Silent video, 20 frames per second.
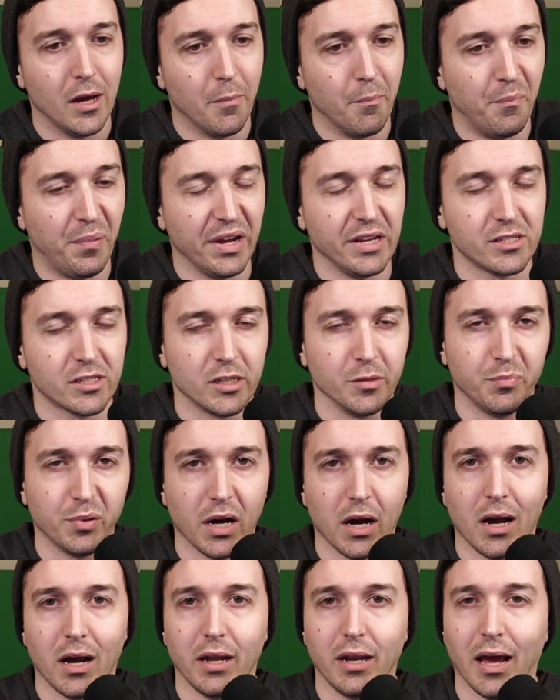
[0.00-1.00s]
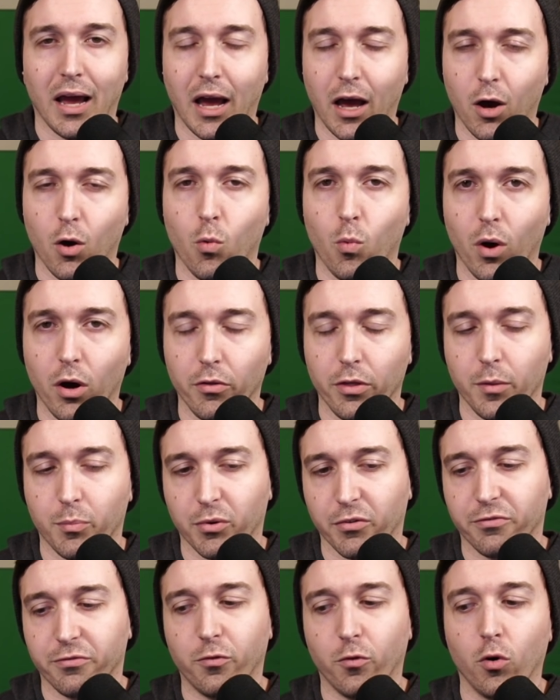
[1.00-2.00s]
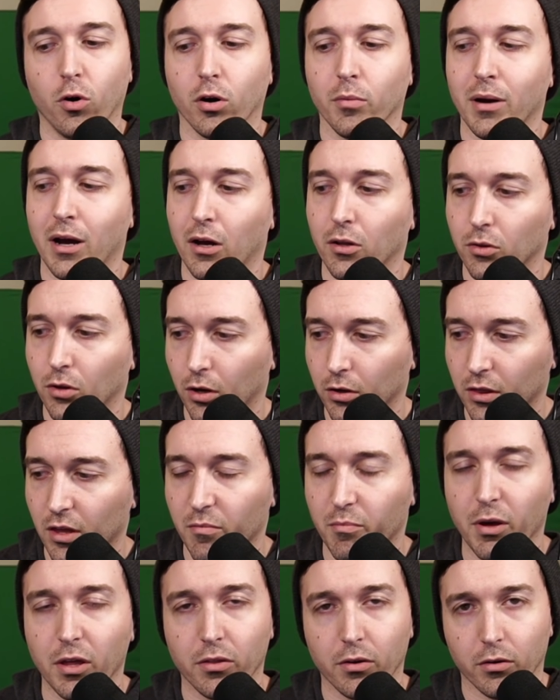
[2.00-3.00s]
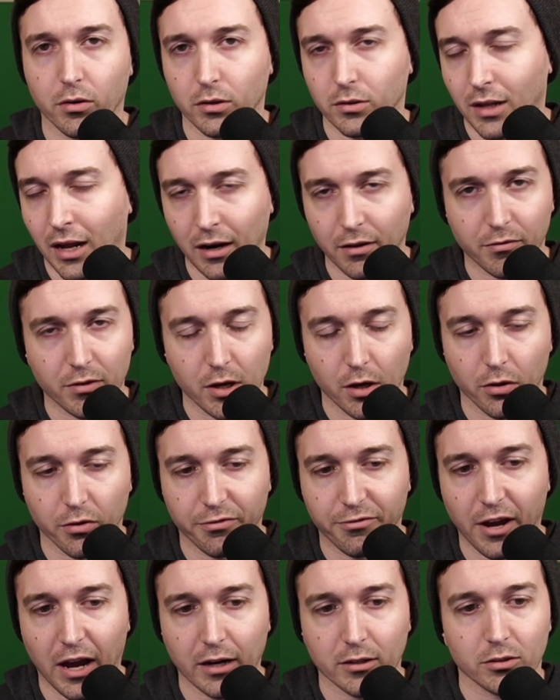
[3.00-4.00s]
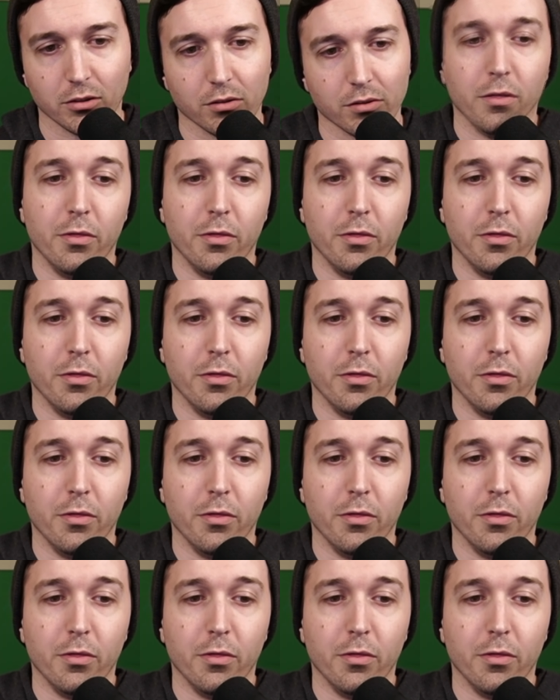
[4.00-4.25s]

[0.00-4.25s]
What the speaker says: based upon how well they perform, how long they've been there, and a lot of the other factors.